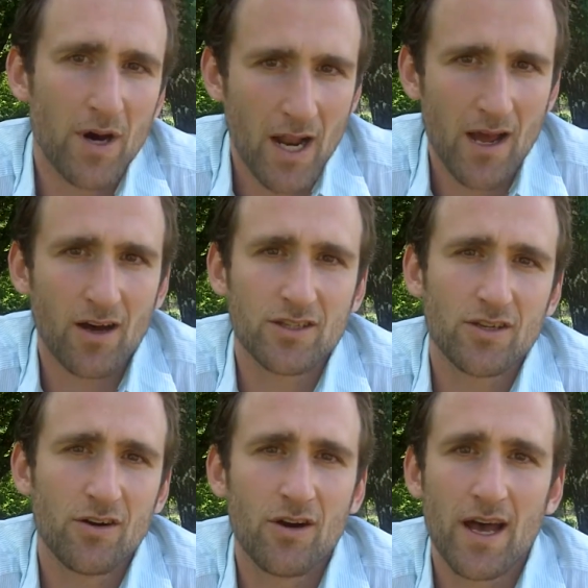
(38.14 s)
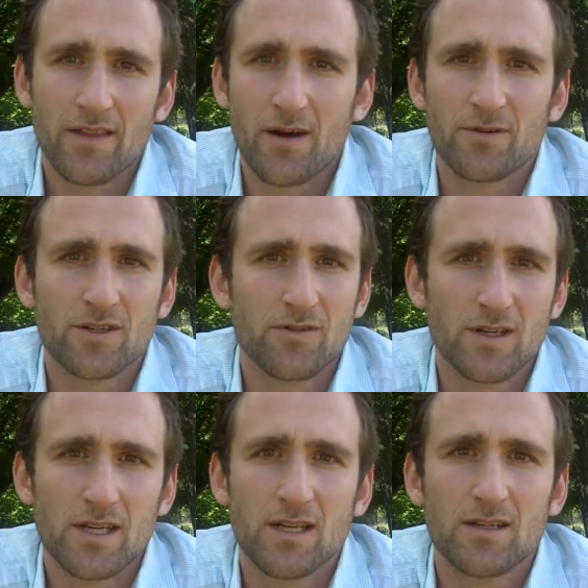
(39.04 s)
But I also had the
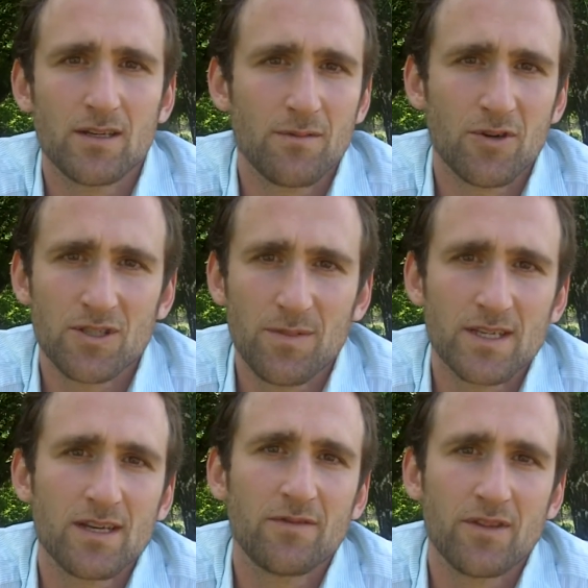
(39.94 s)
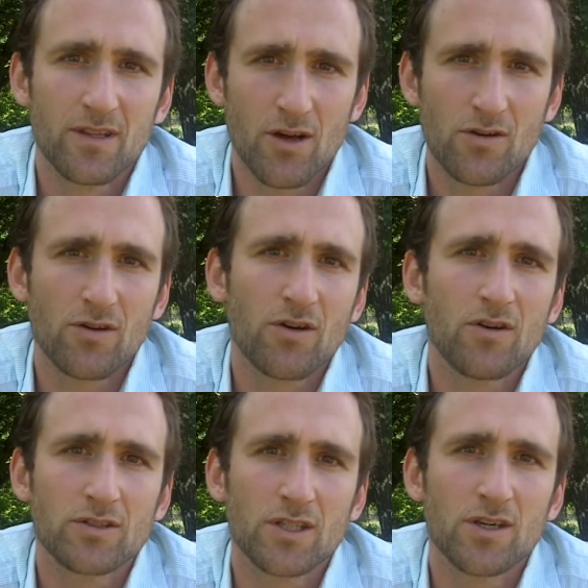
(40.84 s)
opportunity to immerse myself in the local
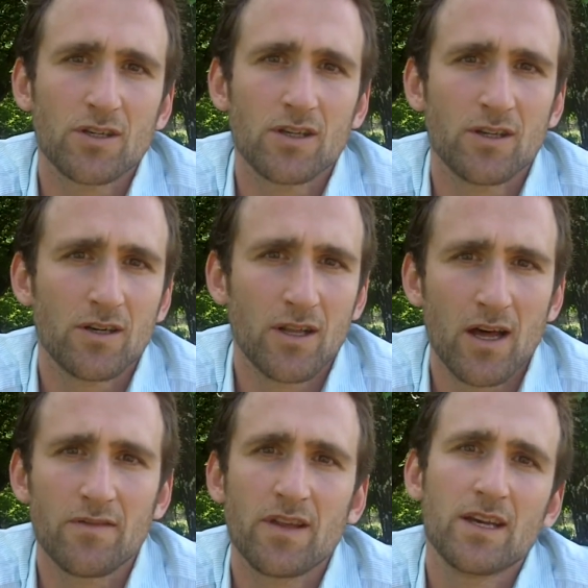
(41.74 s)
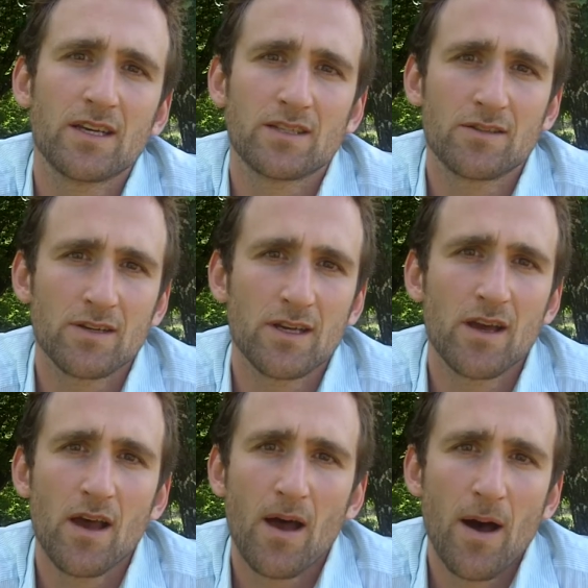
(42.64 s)
culture, to learn a lot of the history,
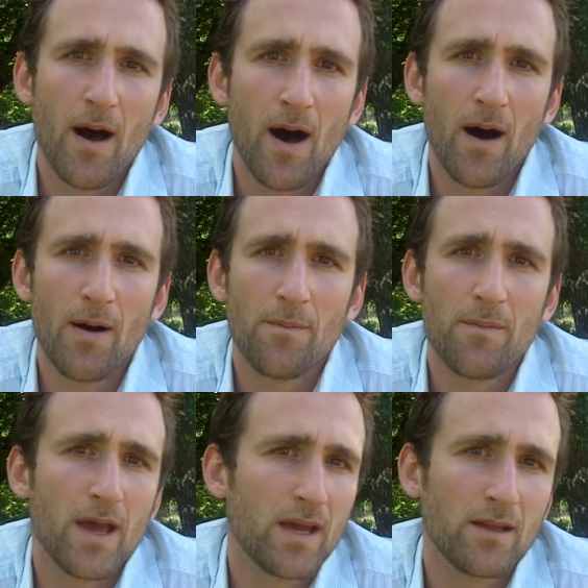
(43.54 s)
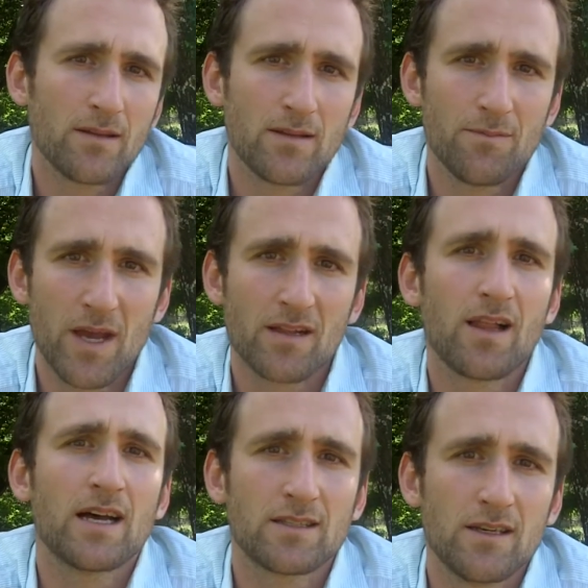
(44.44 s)
and to make
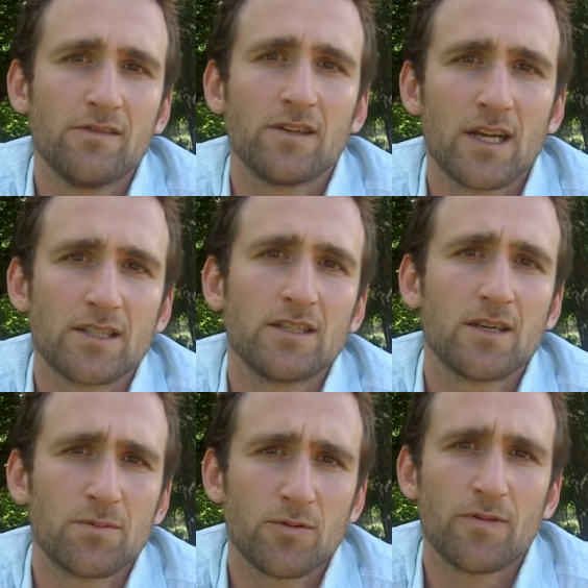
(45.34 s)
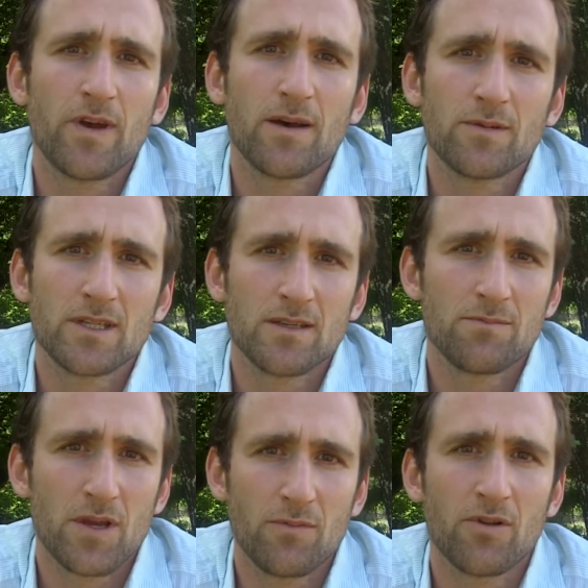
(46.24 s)
lasting relationships with families
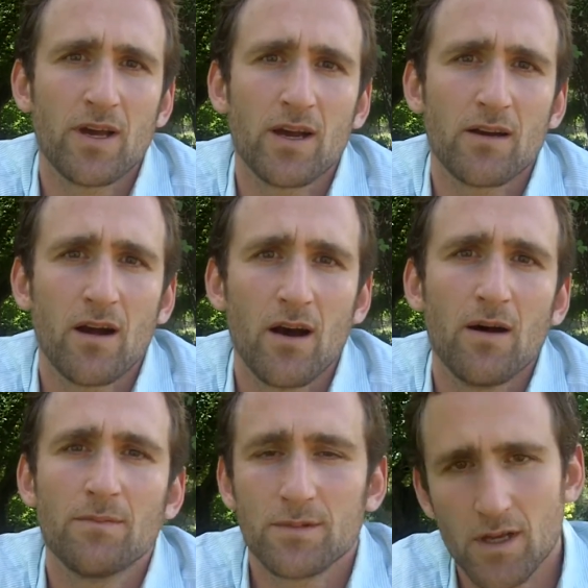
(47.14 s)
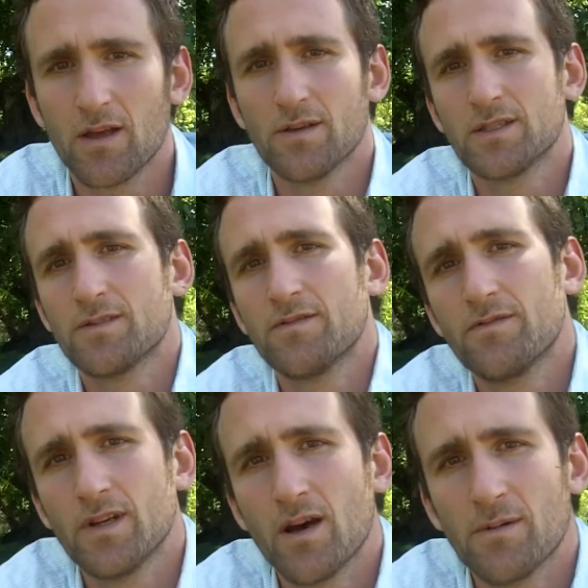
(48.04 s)
and people there. So it was
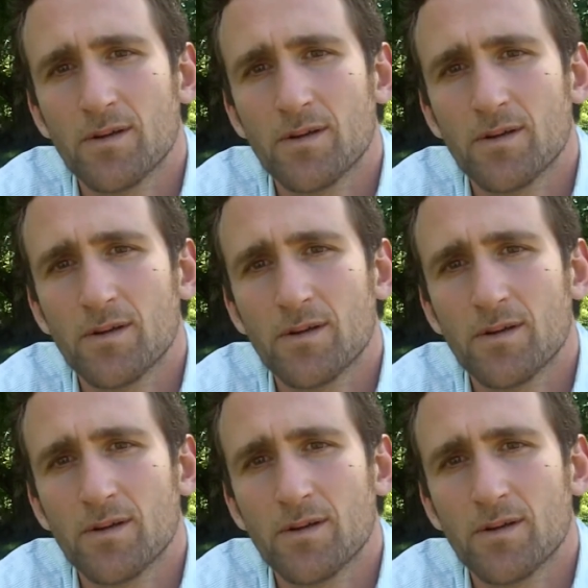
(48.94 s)
phenomenal.